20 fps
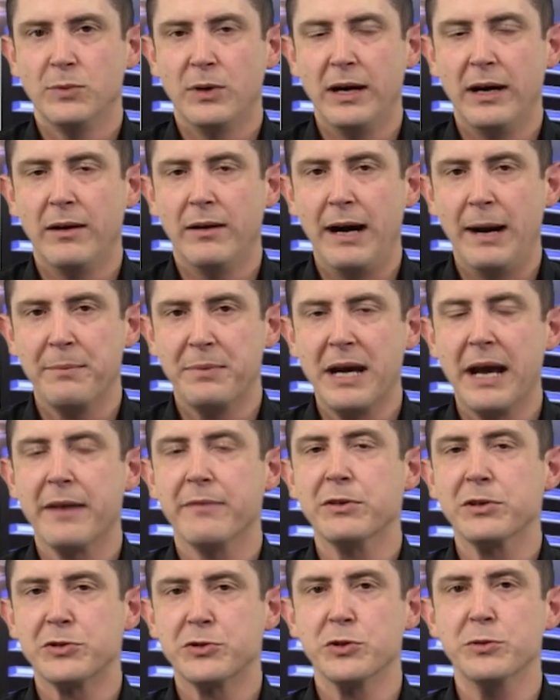Well, I'm kind
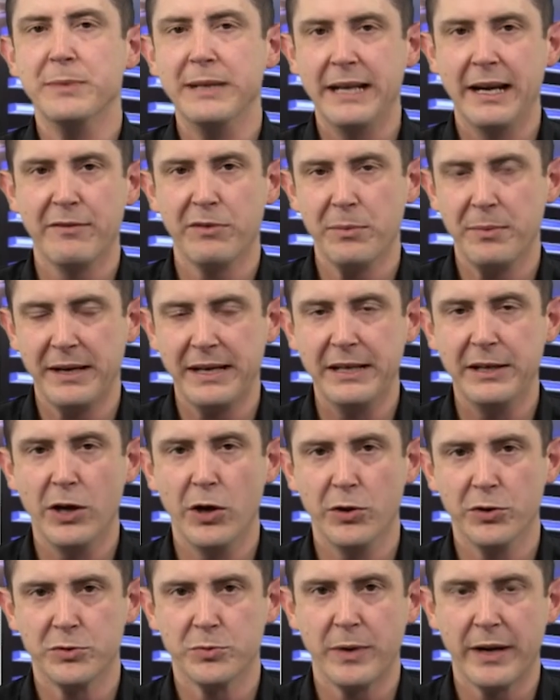of assuming everybody
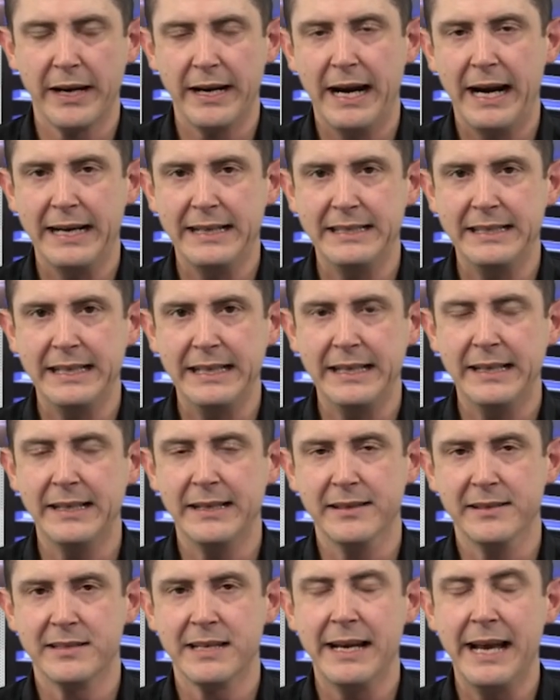knows what an ID is.